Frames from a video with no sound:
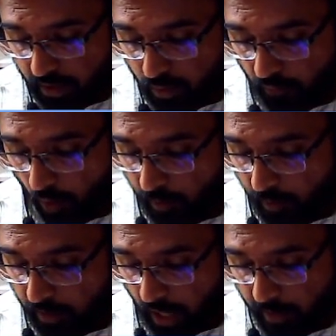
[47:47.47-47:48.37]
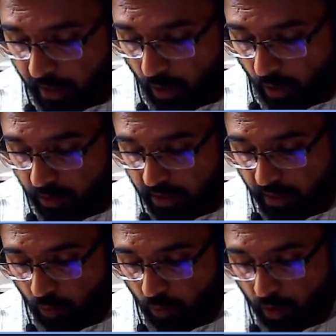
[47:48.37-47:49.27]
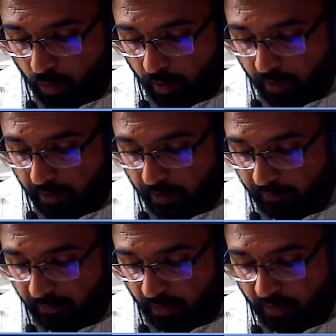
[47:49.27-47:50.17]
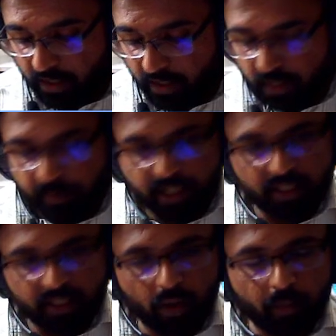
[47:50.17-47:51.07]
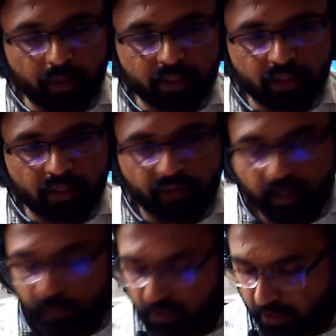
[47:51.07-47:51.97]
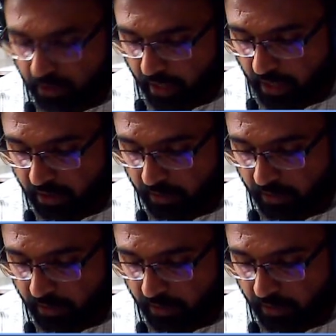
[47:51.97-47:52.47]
to form carbon dioxide and water vapor, which are the major components of a combustion reaction.